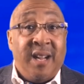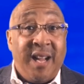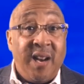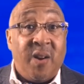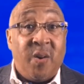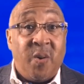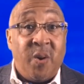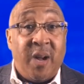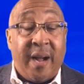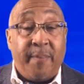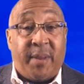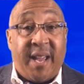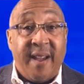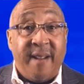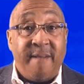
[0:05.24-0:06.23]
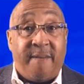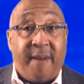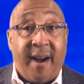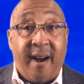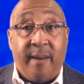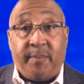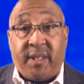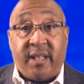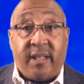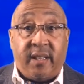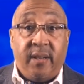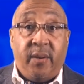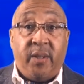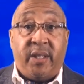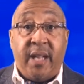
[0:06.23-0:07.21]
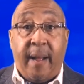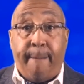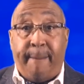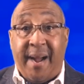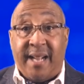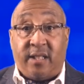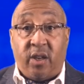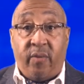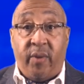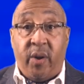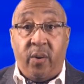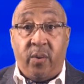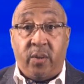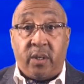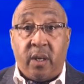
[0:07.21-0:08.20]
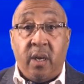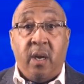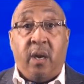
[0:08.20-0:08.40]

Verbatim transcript: Hello, I'm Ken Fobb. This is Newsnet Baton Rouge.